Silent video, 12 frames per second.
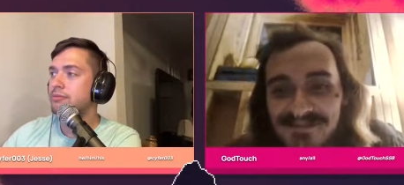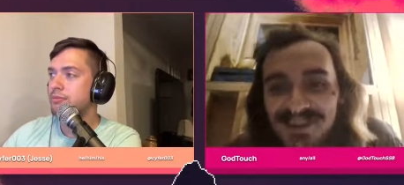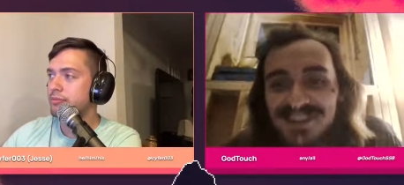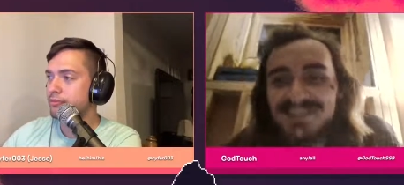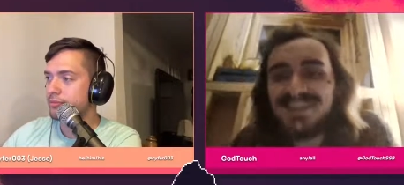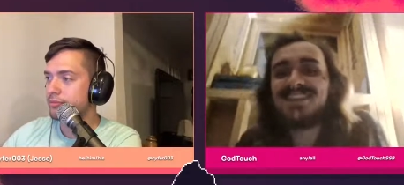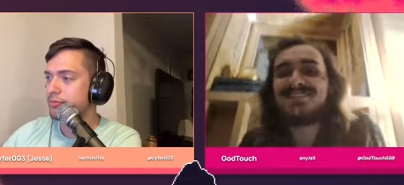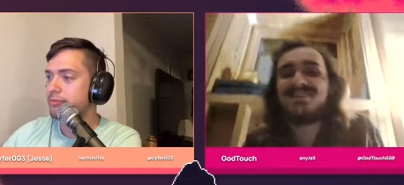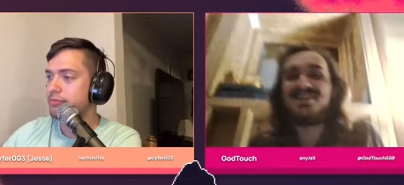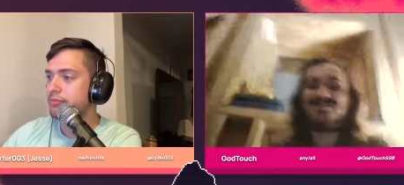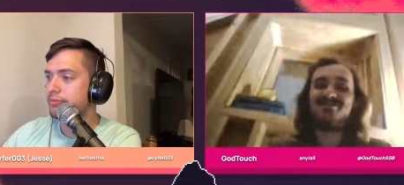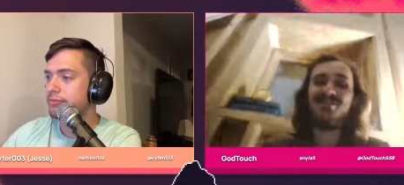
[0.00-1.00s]
Speaker 1: but it's
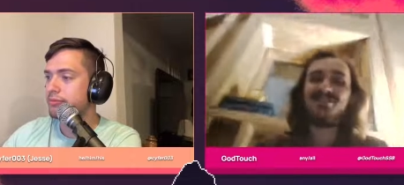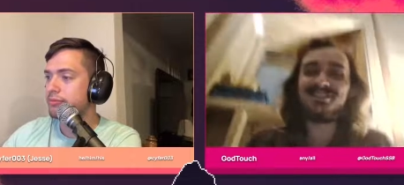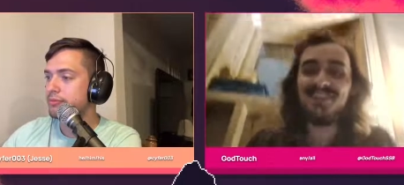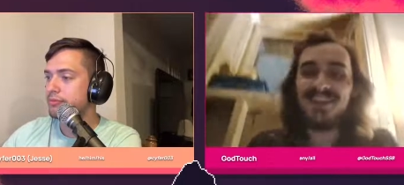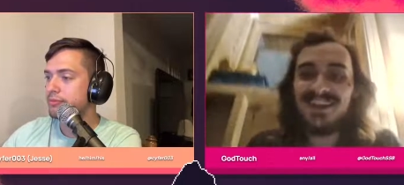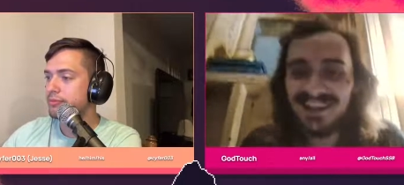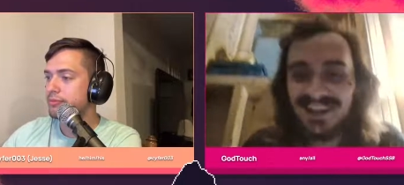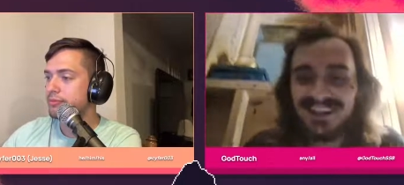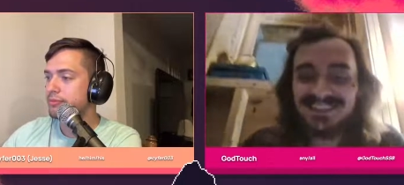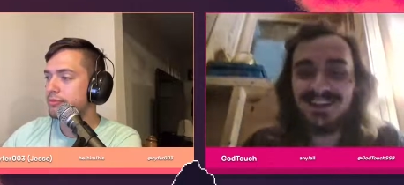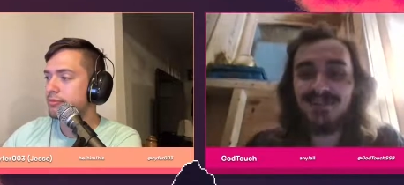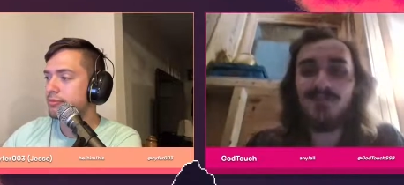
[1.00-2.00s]
it's in the most like
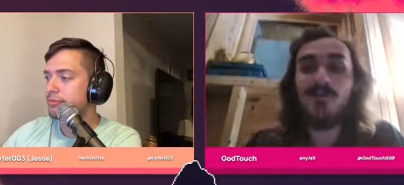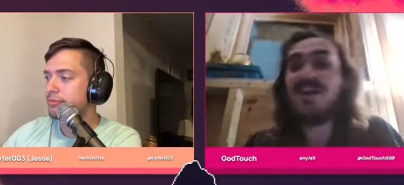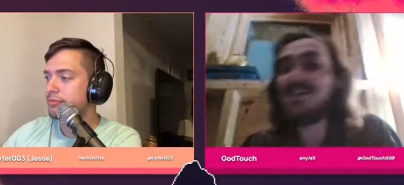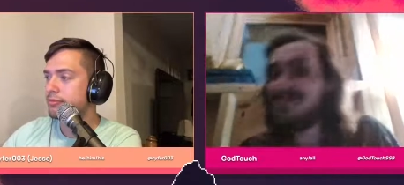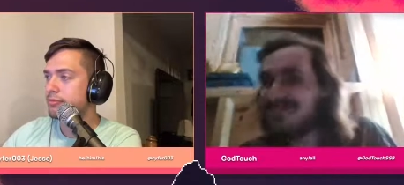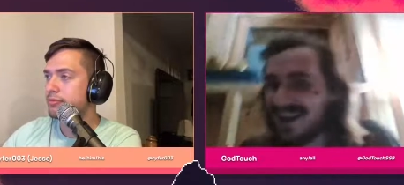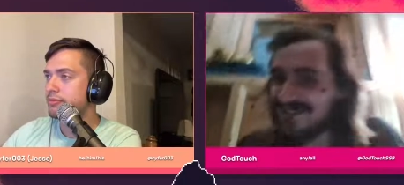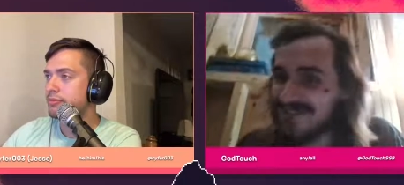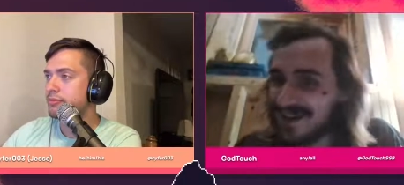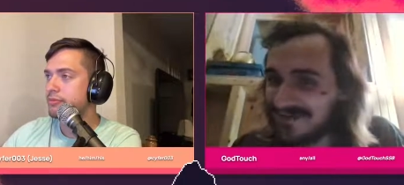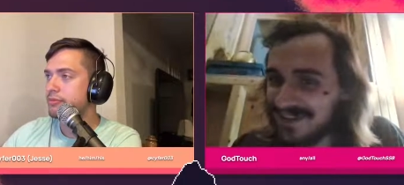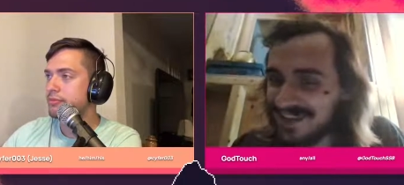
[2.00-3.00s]
it's like why are you
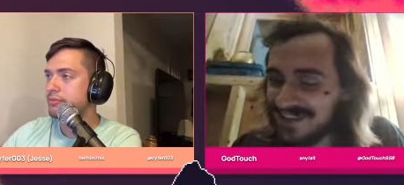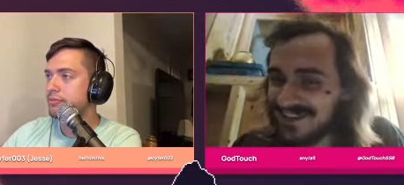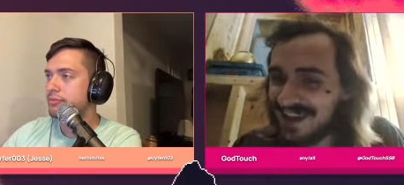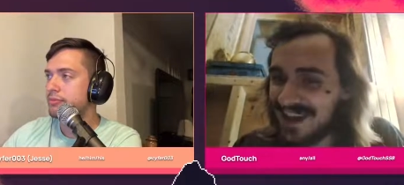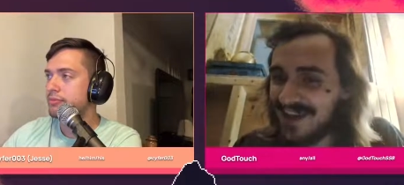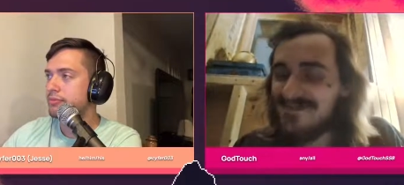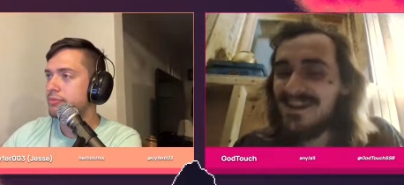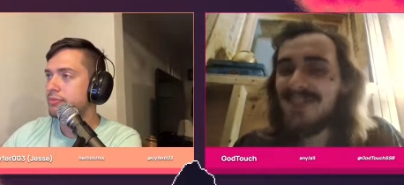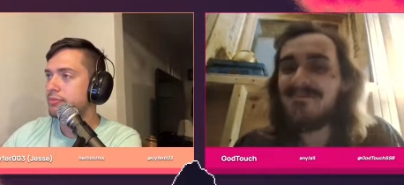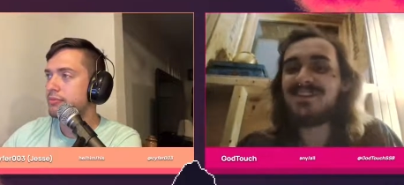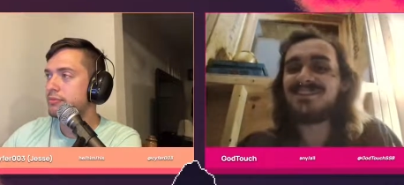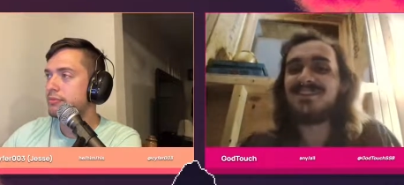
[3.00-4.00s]
mad about a video game?
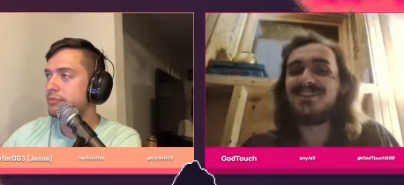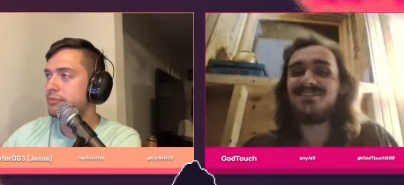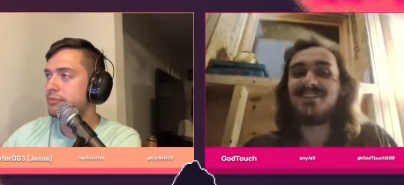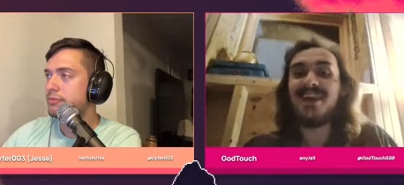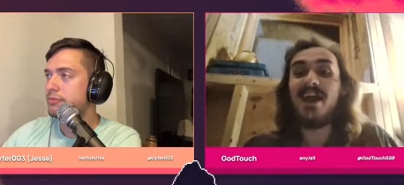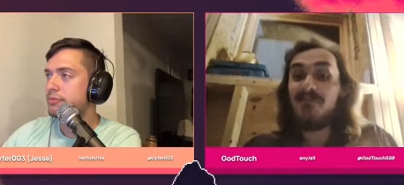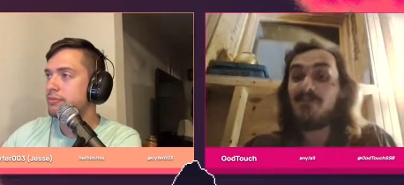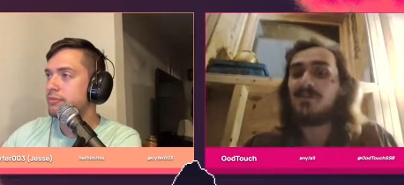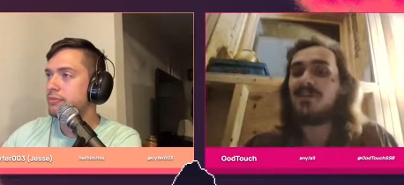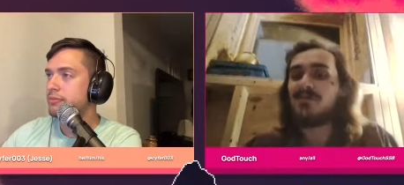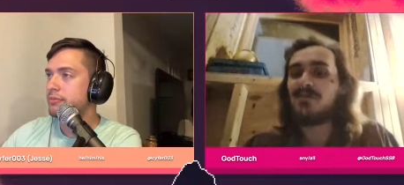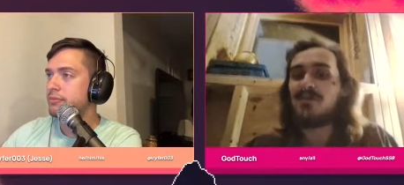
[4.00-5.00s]
But it's also like
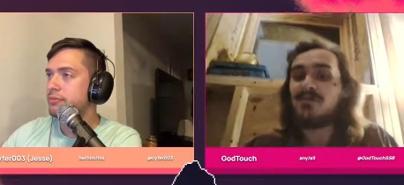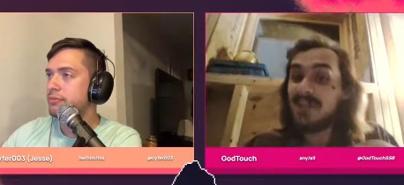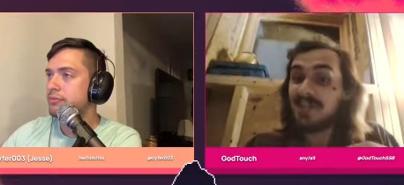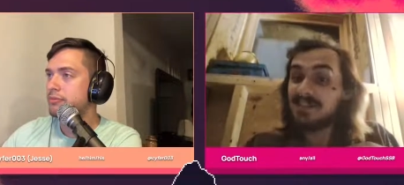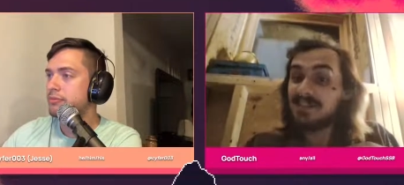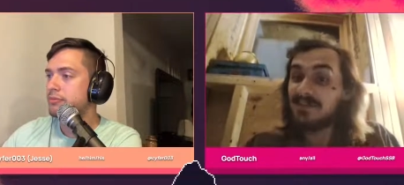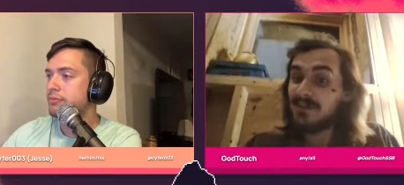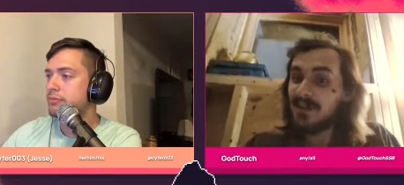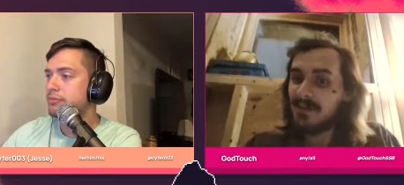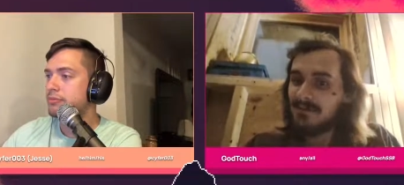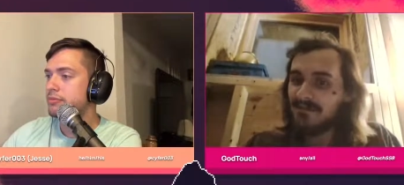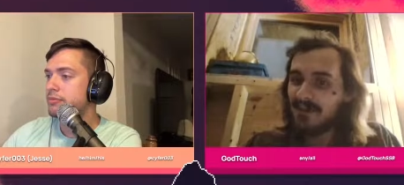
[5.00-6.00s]
everyone in the room takes the
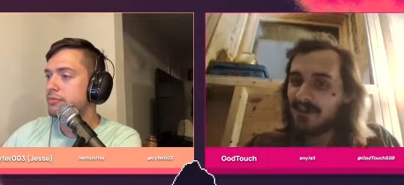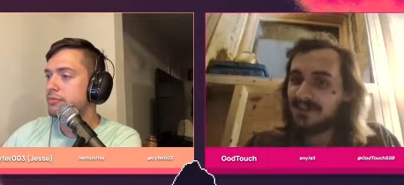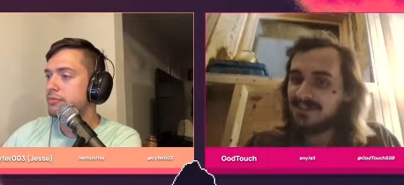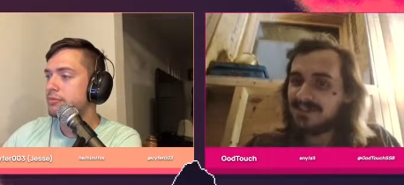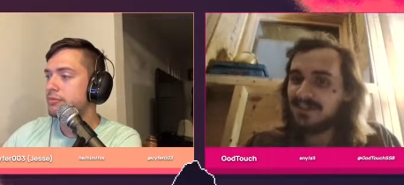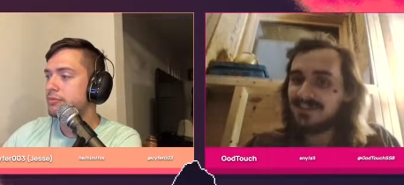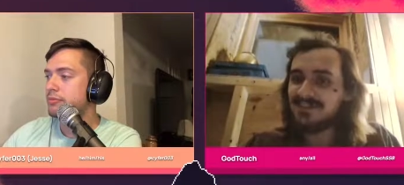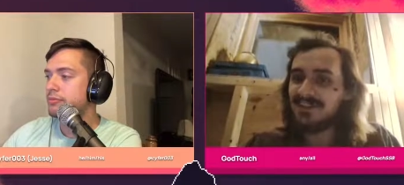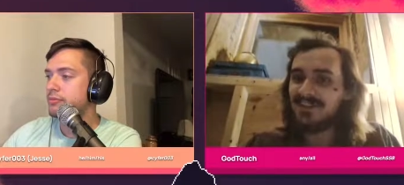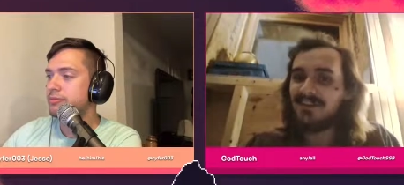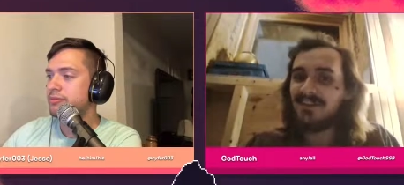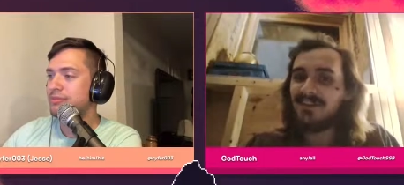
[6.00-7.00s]
video game very
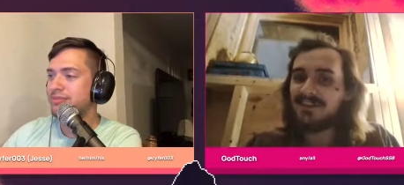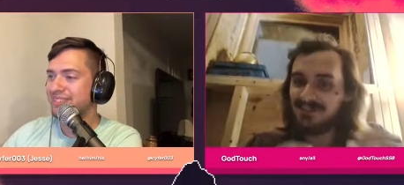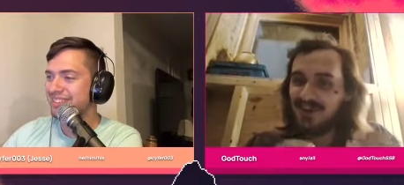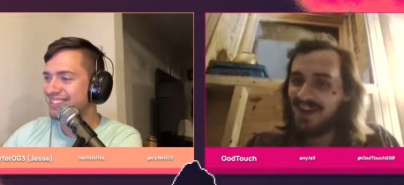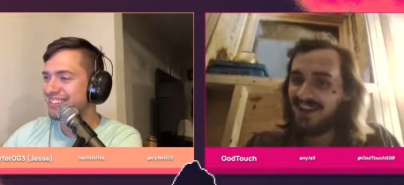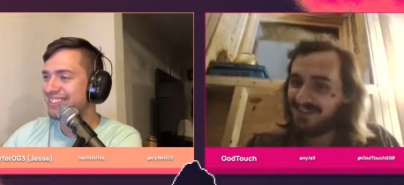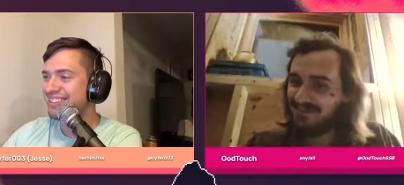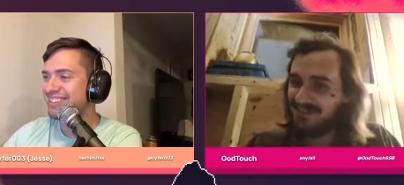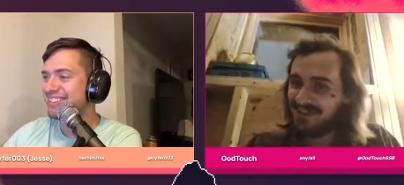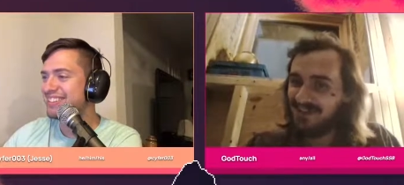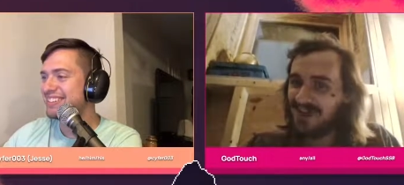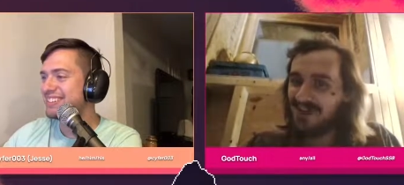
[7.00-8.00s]
seriously and clearly is trying
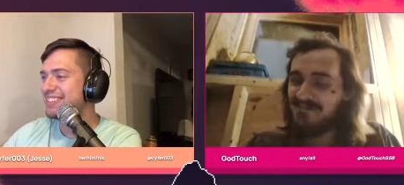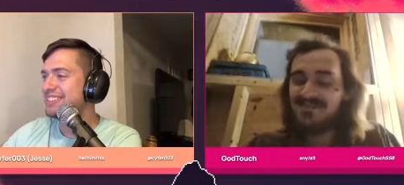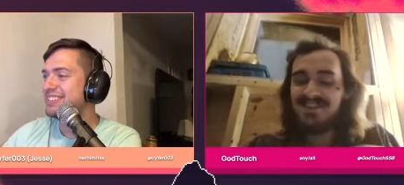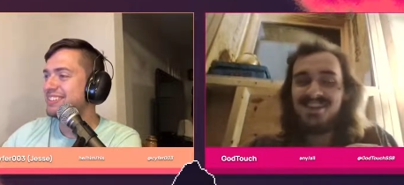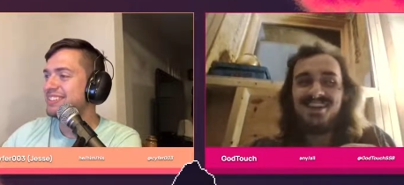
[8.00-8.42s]
at the video game.